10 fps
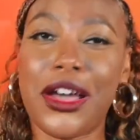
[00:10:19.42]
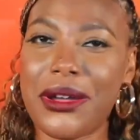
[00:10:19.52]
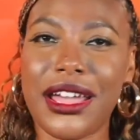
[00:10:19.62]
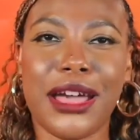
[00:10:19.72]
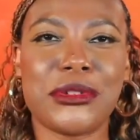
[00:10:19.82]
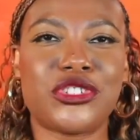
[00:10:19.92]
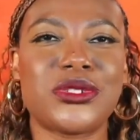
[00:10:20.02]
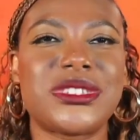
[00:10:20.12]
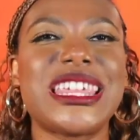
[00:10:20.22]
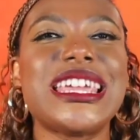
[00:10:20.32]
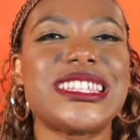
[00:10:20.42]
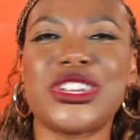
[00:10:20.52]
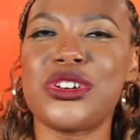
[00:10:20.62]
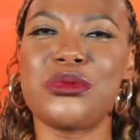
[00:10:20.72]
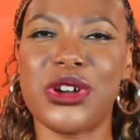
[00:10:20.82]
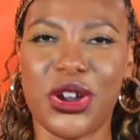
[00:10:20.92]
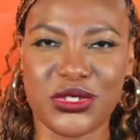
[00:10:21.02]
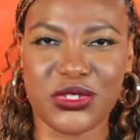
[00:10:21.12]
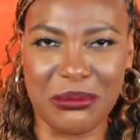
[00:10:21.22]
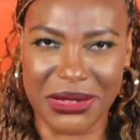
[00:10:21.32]
Okay, I'm gonna choose these good
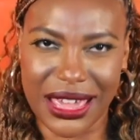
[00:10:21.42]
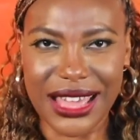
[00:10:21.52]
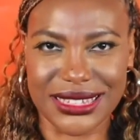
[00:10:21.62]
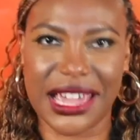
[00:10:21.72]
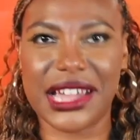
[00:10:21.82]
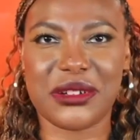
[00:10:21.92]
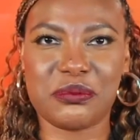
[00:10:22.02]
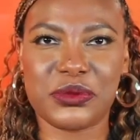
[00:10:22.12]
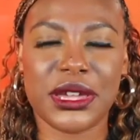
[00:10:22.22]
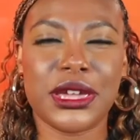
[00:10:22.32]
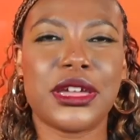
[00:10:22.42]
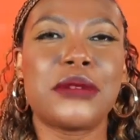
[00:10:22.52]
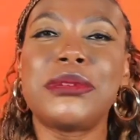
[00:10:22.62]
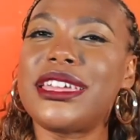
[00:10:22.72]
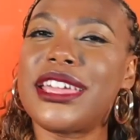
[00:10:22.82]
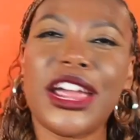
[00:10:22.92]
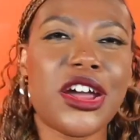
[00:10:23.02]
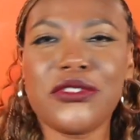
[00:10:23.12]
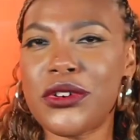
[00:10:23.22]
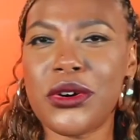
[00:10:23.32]
words from Beyonce. Be
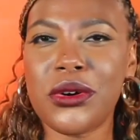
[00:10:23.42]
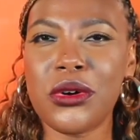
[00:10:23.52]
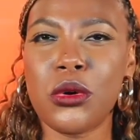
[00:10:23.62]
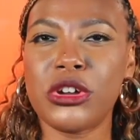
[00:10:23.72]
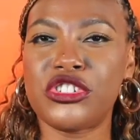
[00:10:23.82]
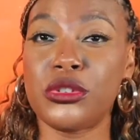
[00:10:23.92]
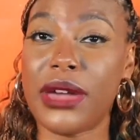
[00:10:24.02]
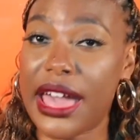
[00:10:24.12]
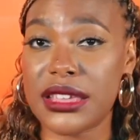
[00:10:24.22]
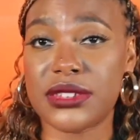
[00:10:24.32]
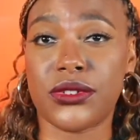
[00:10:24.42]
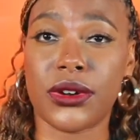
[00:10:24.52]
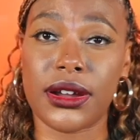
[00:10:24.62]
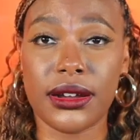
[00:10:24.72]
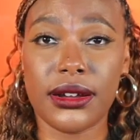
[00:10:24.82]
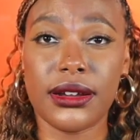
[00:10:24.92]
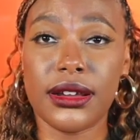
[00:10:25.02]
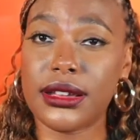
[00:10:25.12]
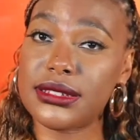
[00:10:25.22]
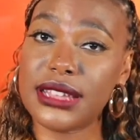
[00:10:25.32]
careful what you ask for,
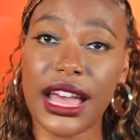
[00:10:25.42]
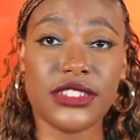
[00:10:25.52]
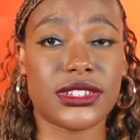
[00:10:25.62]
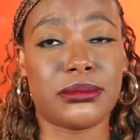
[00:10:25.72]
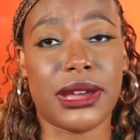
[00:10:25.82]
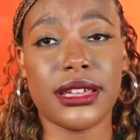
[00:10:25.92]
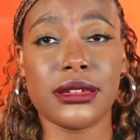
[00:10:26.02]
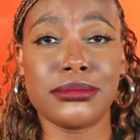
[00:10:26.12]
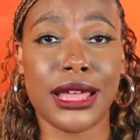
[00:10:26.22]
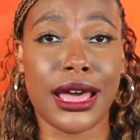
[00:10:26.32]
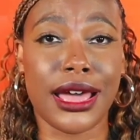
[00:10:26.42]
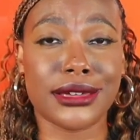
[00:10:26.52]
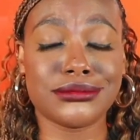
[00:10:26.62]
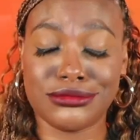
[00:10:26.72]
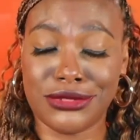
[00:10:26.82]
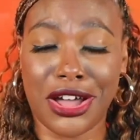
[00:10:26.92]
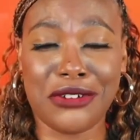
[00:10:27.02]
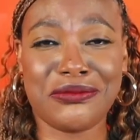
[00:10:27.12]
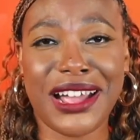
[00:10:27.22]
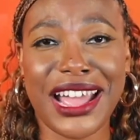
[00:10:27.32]
cause I just might comply. All
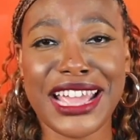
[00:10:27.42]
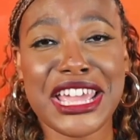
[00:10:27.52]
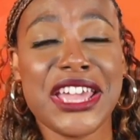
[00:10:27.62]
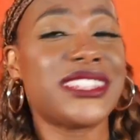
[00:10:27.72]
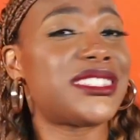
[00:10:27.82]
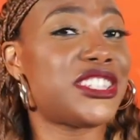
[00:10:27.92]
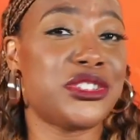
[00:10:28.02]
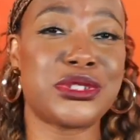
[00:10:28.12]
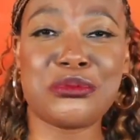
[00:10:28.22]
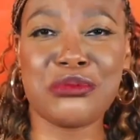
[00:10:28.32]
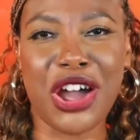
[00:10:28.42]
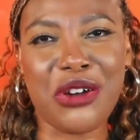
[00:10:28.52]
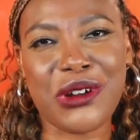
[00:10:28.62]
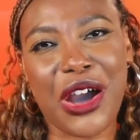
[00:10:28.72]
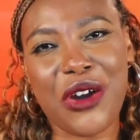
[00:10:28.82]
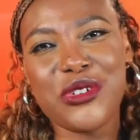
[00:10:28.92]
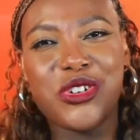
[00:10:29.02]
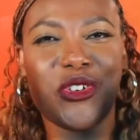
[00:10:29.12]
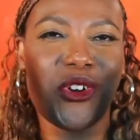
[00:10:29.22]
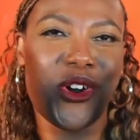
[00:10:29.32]
right, see you tomorrow,
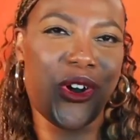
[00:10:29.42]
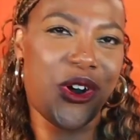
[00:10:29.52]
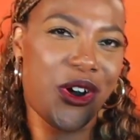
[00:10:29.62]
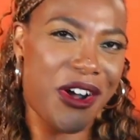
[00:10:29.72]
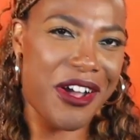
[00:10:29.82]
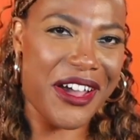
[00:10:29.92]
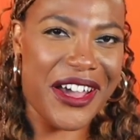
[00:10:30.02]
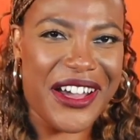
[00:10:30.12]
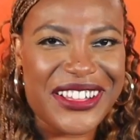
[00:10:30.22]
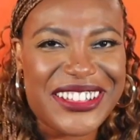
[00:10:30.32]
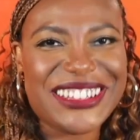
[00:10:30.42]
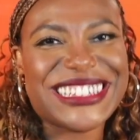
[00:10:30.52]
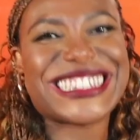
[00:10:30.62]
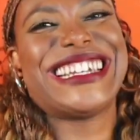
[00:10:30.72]
girls.